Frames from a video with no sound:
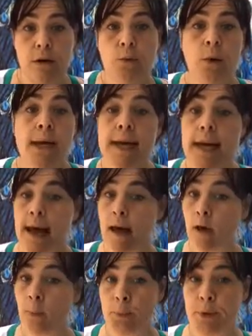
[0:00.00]
We can
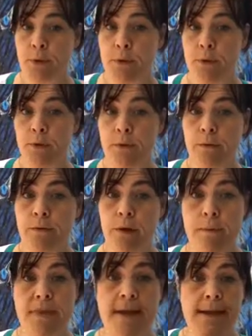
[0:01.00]
help you
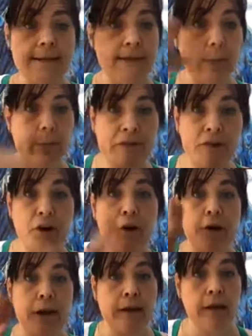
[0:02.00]
from things that we've
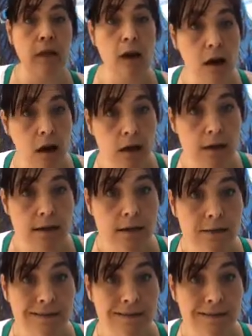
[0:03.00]
heard and learned,